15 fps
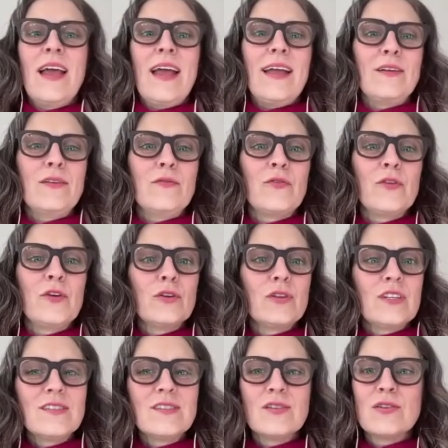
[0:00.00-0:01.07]
And for your
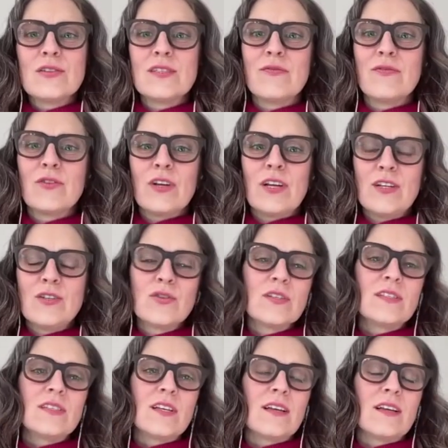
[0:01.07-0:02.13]
listeners, if they're
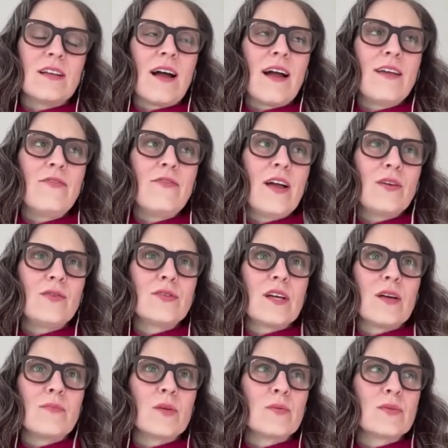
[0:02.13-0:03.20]
interested, I found
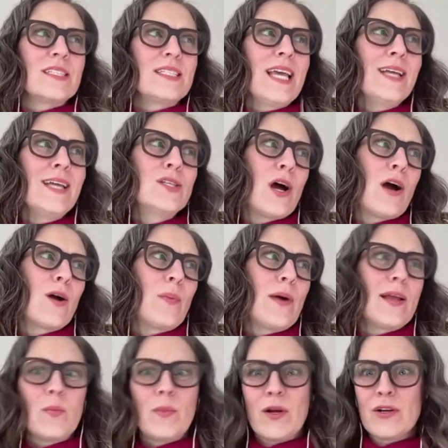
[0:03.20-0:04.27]
there was a TED Talk by
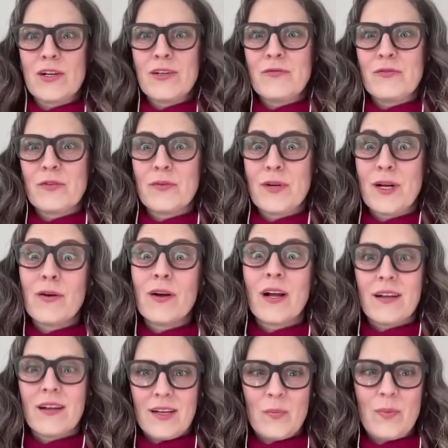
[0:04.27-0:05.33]
America
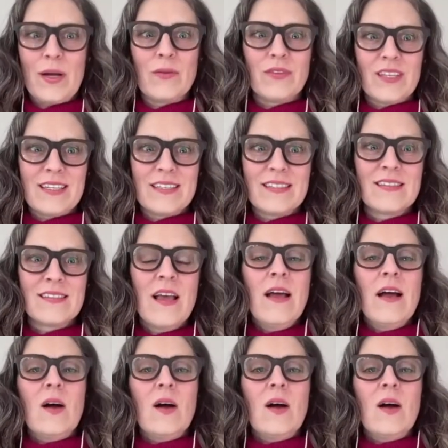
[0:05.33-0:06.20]
Ferrera about this,